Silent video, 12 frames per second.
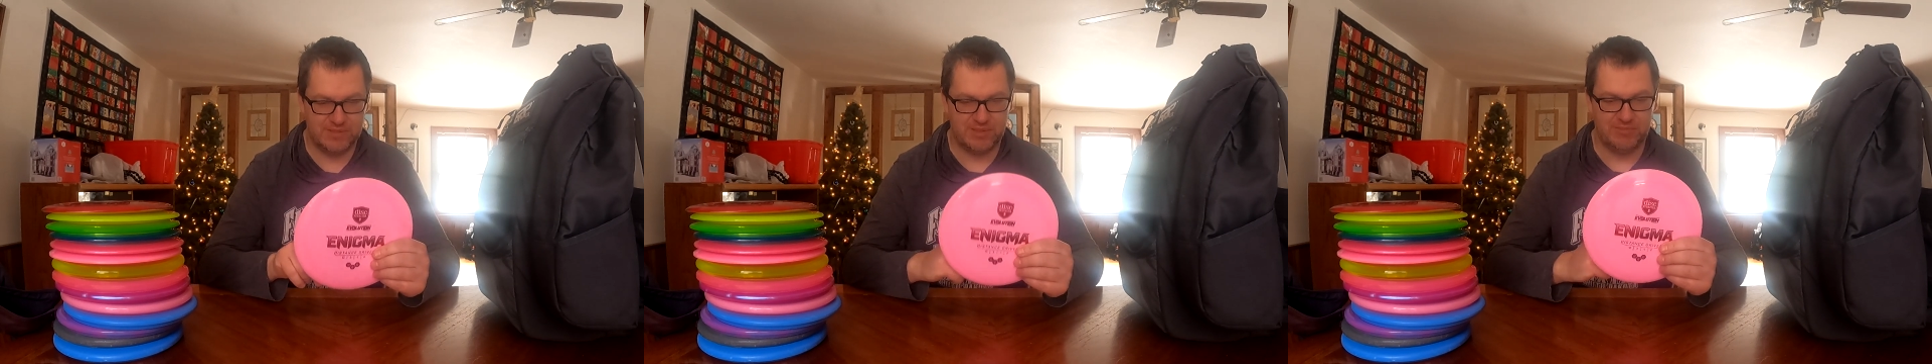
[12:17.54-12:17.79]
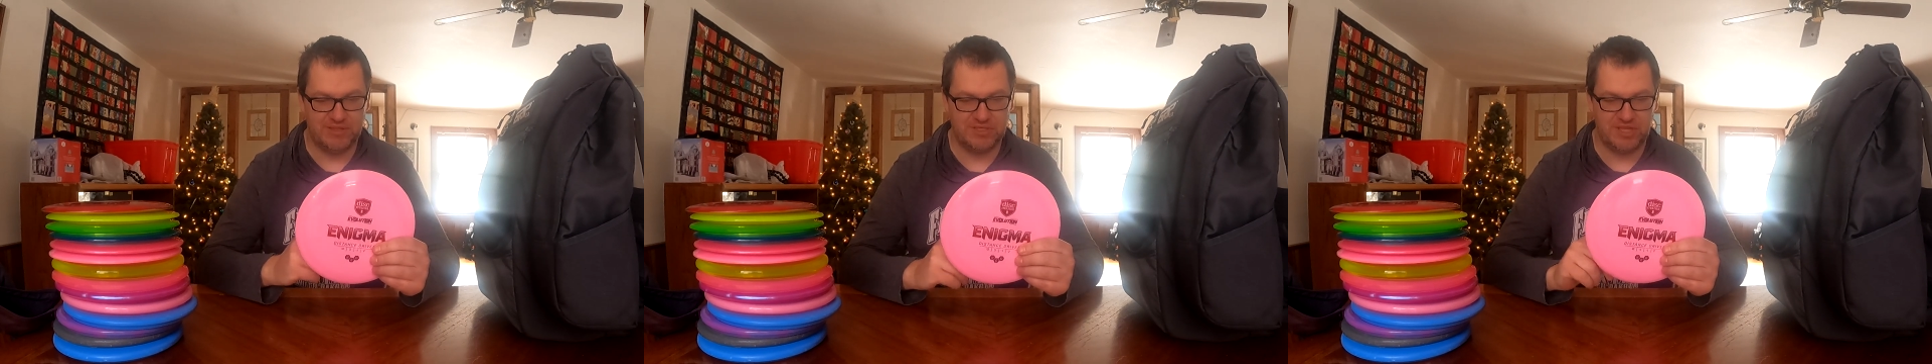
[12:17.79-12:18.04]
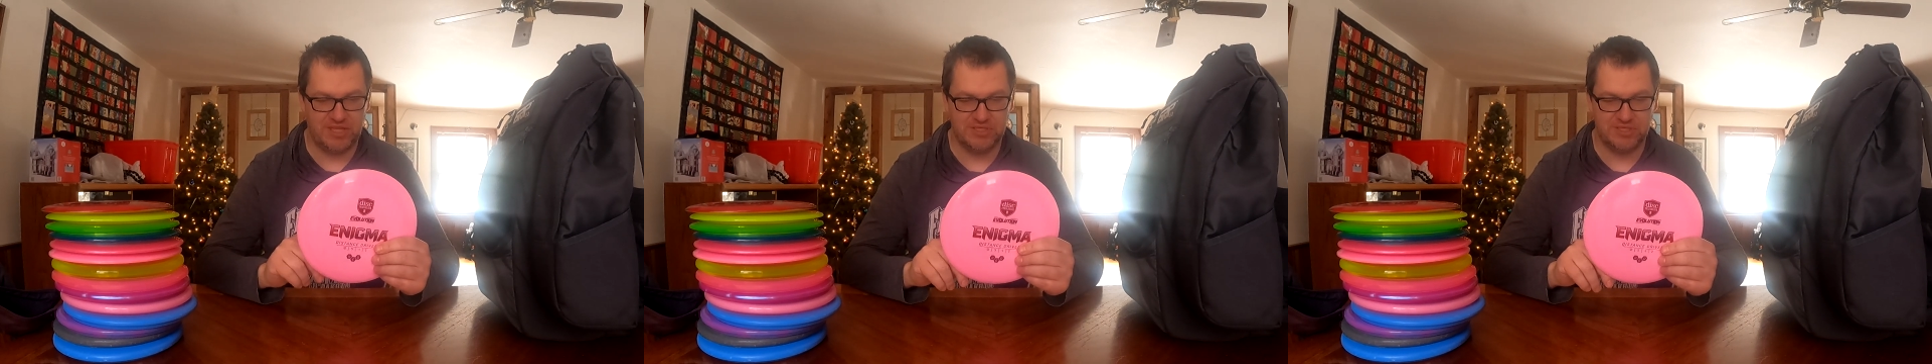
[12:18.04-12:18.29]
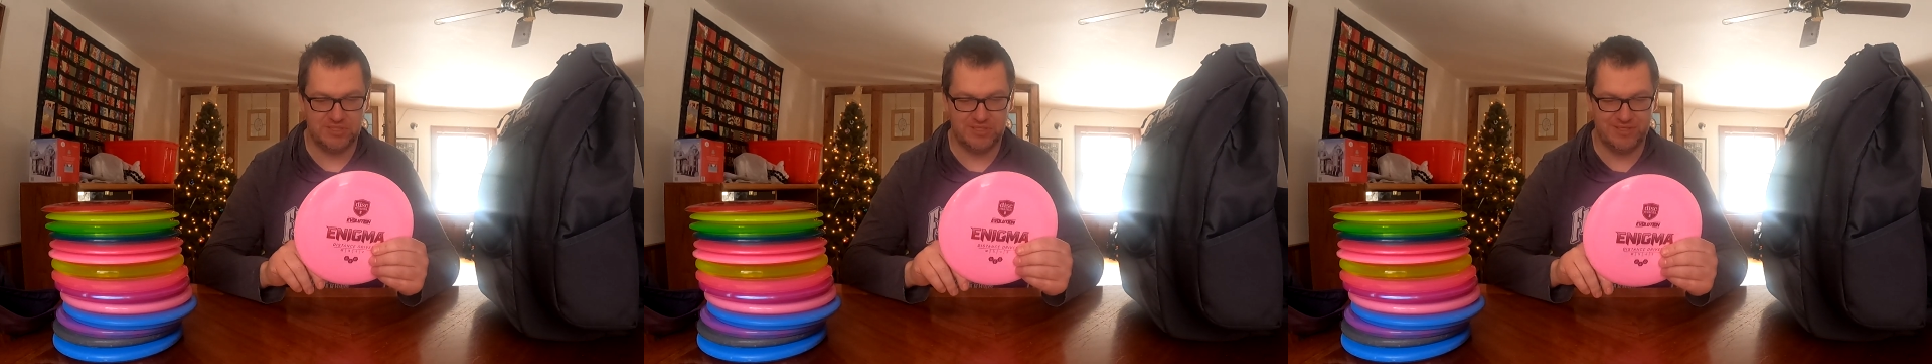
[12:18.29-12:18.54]
something
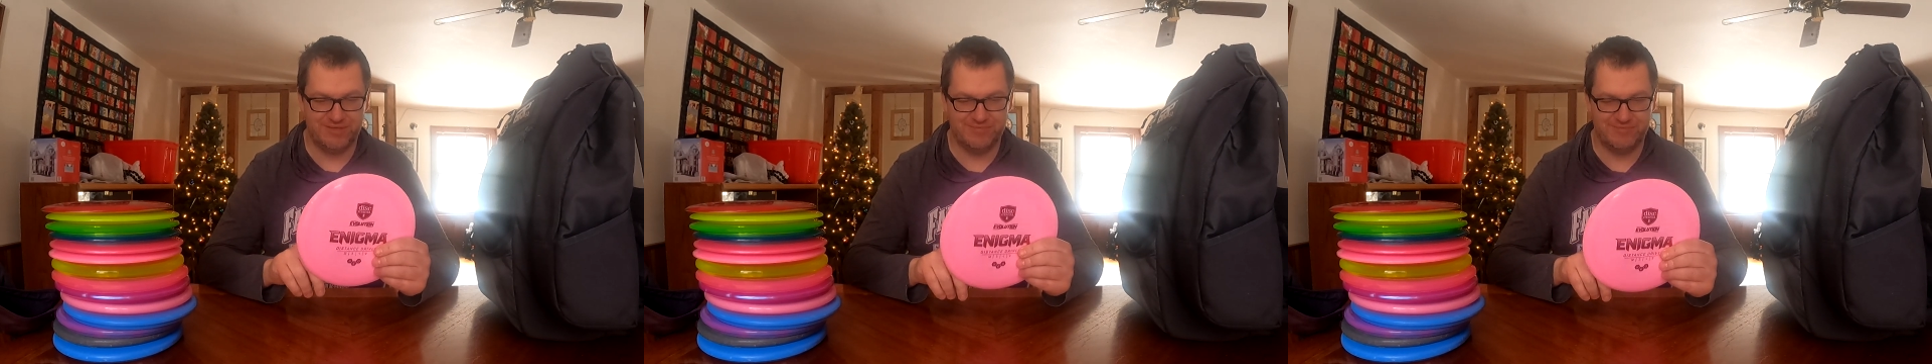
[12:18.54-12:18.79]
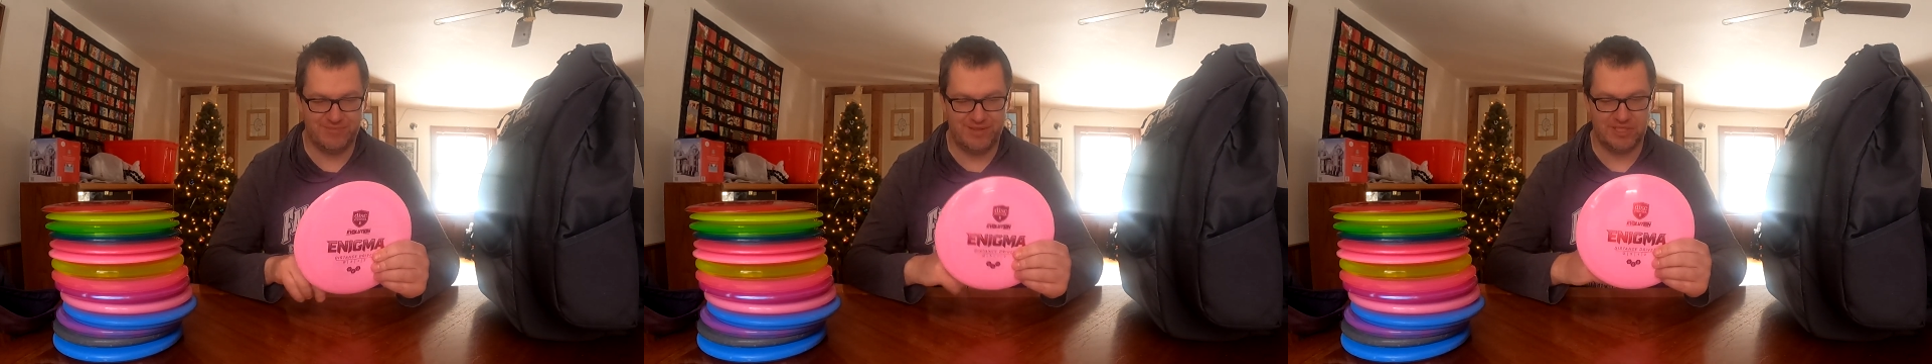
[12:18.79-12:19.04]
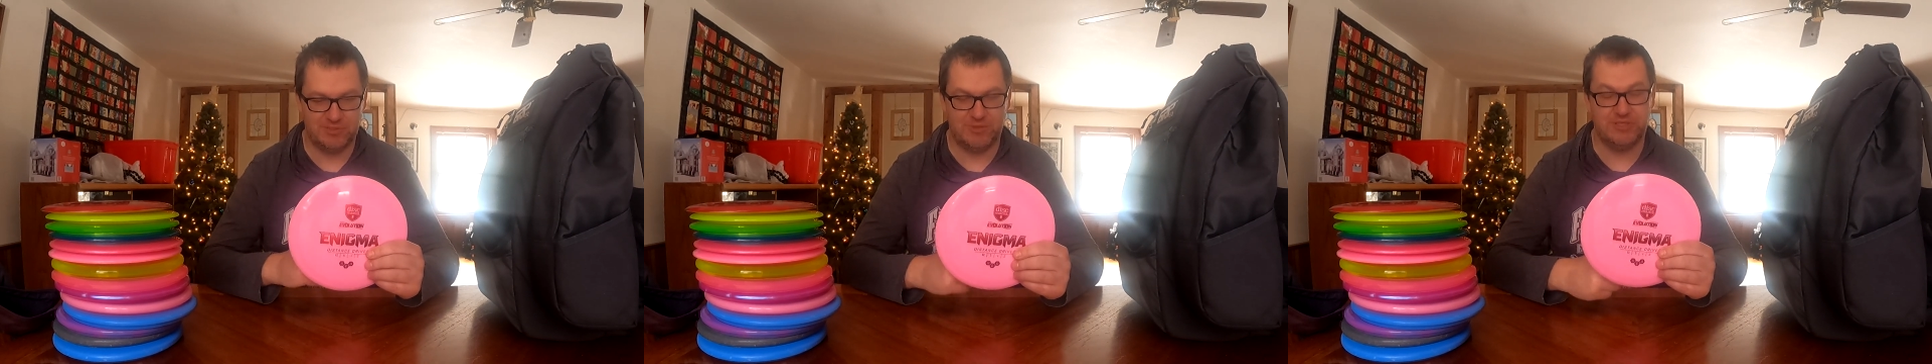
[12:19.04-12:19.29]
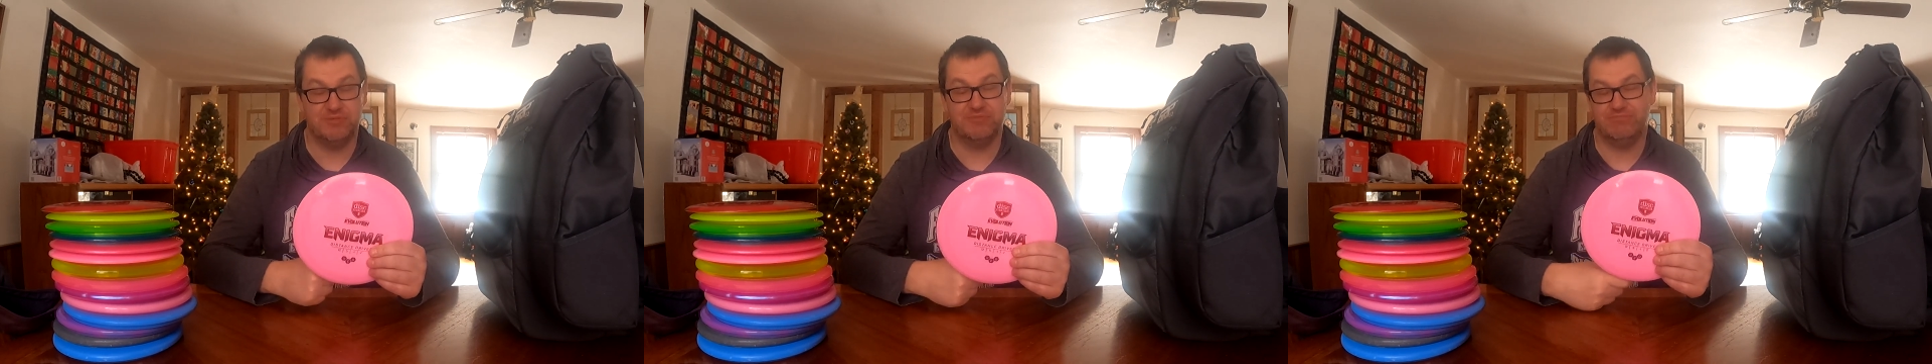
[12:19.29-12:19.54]
changes and I
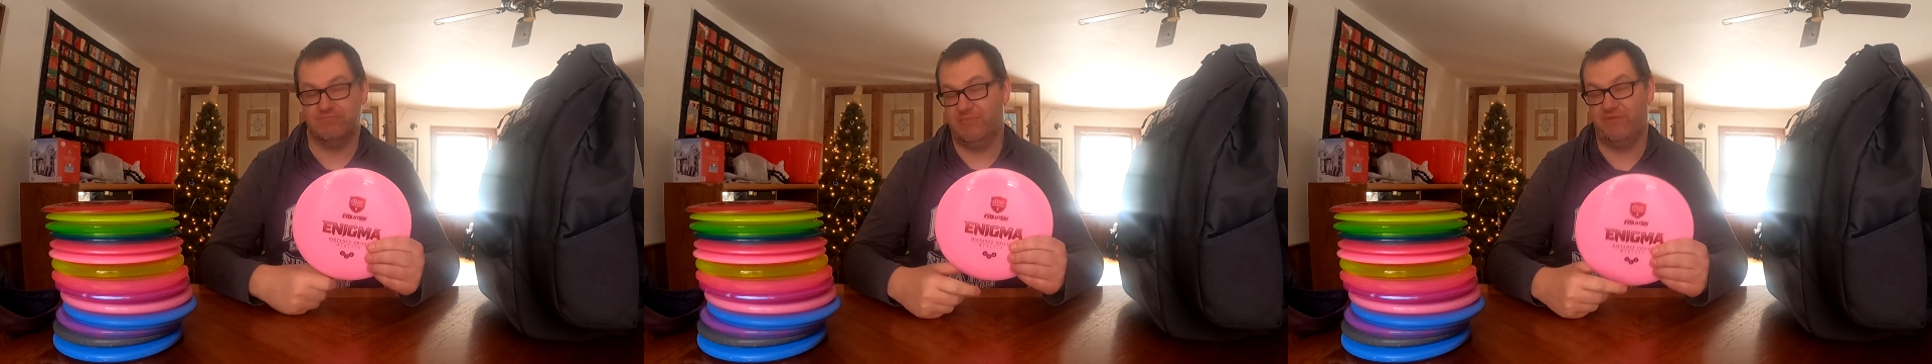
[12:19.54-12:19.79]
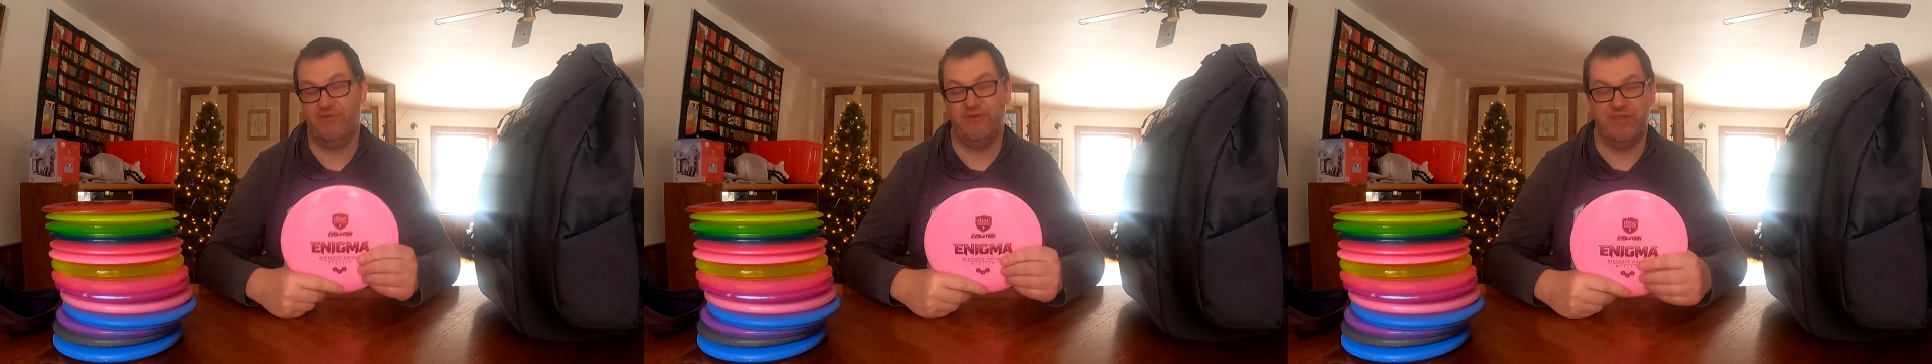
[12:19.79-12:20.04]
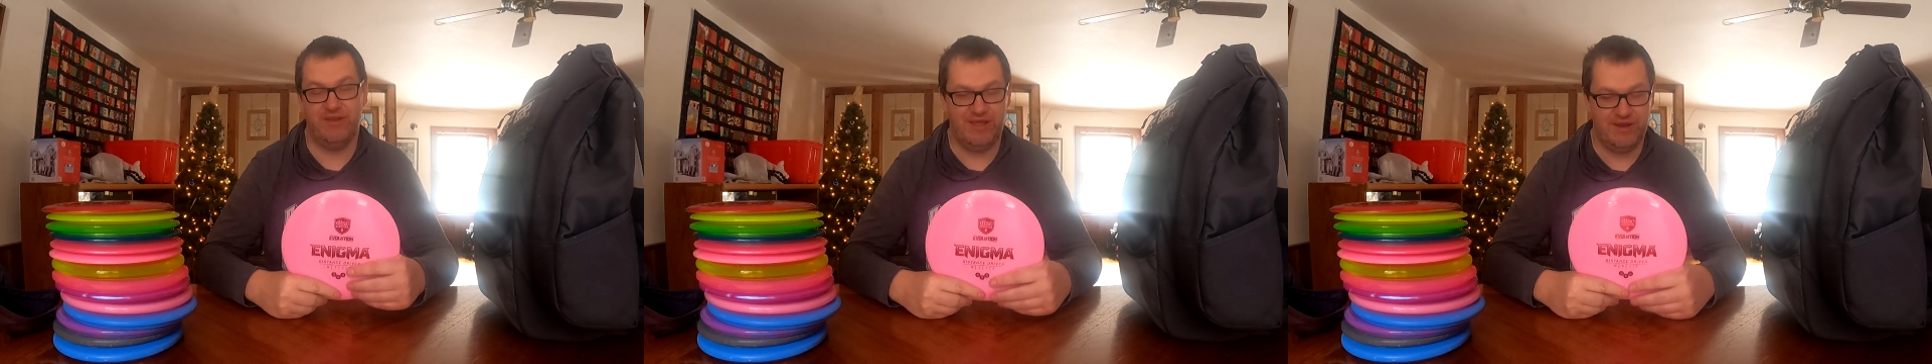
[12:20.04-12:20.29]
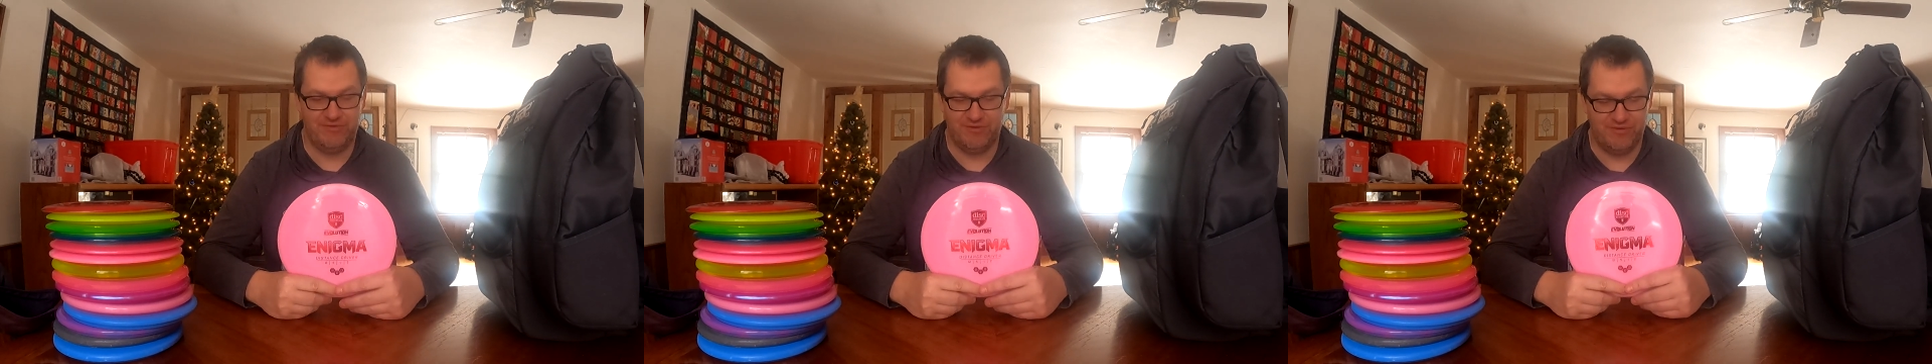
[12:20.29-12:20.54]
switch before then.
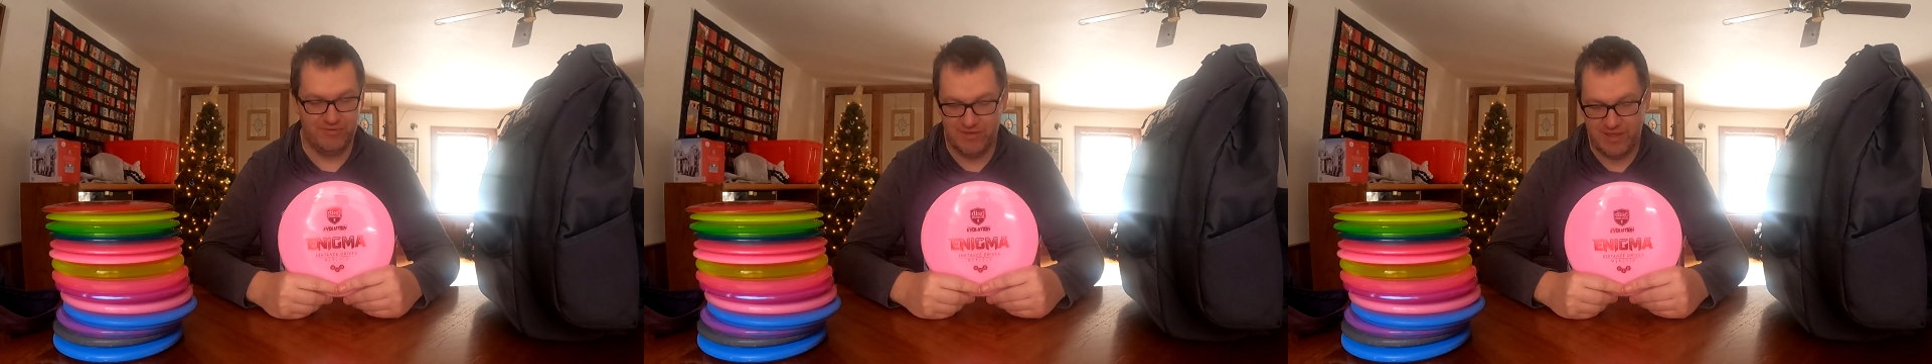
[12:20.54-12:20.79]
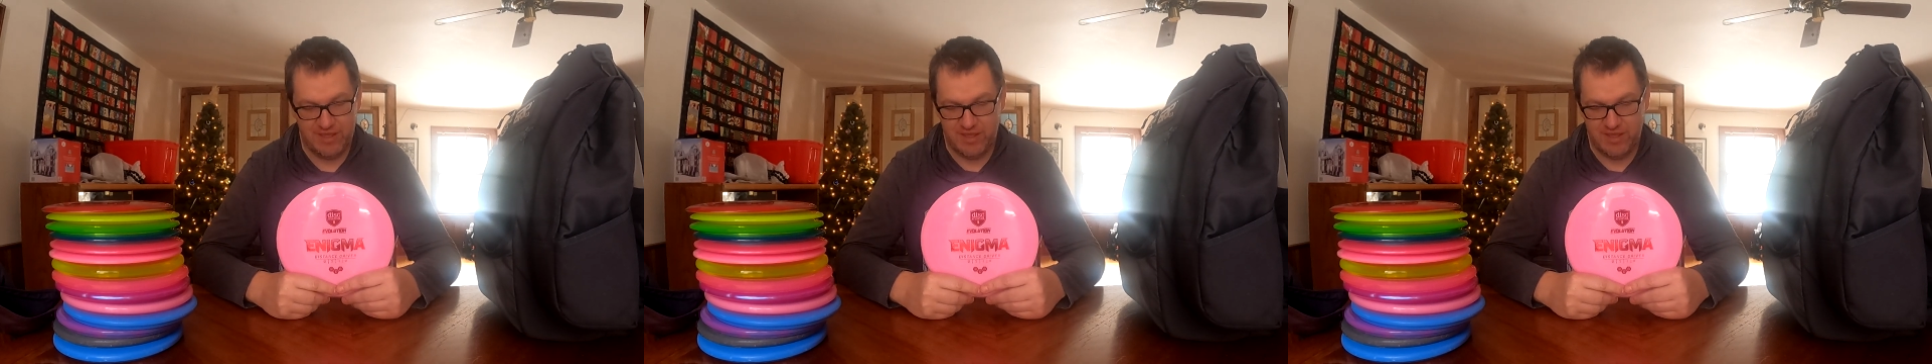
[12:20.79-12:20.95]
I don't know.